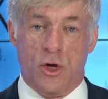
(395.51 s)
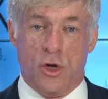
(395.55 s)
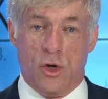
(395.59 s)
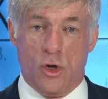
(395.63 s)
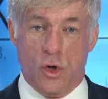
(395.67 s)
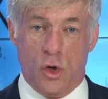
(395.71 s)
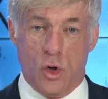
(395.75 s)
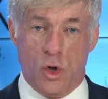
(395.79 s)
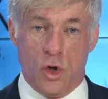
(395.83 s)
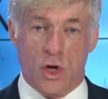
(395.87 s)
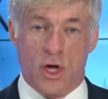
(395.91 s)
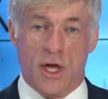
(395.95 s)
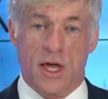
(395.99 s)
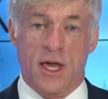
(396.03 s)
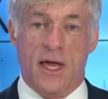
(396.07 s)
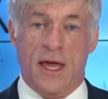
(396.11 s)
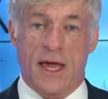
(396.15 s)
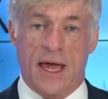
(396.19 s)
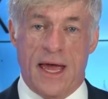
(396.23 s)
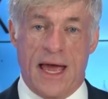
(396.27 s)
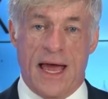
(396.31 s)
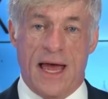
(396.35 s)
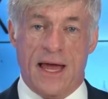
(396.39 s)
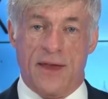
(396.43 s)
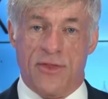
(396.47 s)
Look
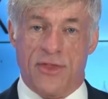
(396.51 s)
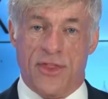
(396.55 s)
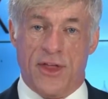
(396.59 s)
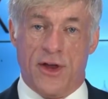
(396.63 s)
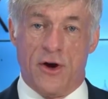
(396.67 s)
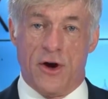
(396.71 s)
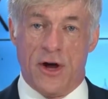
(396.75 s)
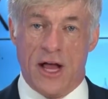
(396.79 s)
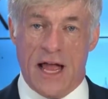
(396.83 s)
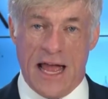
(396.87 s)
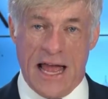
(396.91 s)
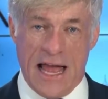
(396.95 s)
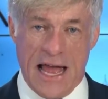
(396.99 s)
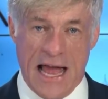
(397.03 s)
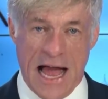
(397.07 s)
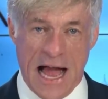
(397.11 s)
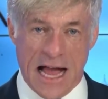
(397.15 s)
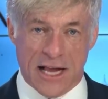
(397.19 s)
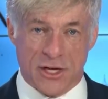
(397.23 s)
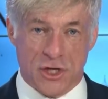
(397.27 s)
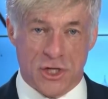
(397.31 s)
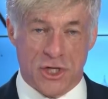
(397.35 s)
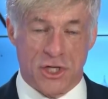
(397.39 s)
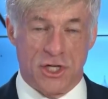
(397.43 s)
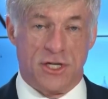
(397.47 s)
at their
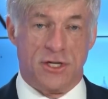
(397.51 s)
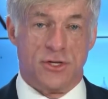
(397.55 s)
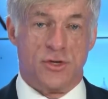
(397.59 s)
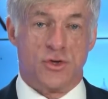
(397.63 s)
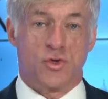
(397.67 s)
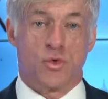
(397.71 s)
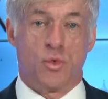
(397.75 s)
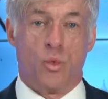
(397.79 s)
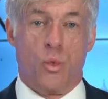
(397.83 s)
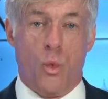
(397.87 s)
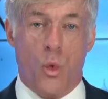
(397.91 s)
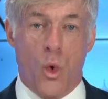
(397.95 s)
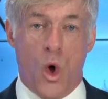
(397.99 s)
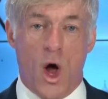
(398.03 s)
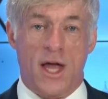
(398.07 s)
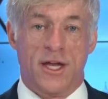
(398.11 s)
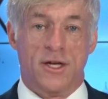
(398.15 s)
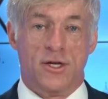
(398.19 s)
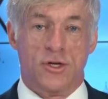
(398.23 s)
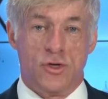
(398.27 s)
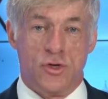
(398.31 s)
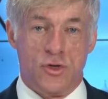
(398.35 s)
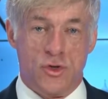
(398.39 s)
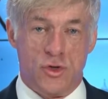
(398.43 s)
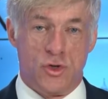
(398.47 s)
actions.
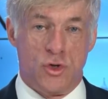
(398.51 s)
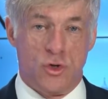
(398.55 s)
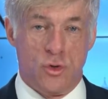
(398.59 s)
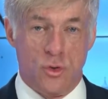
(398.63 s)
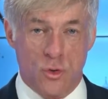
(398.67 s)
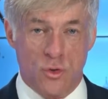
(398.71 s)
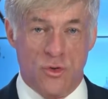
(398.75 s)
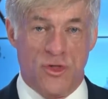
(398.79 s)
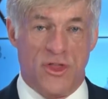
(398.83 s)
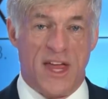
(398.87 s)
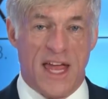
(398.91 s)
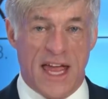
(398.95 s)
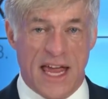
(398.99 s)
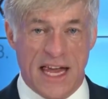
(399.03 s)
What do?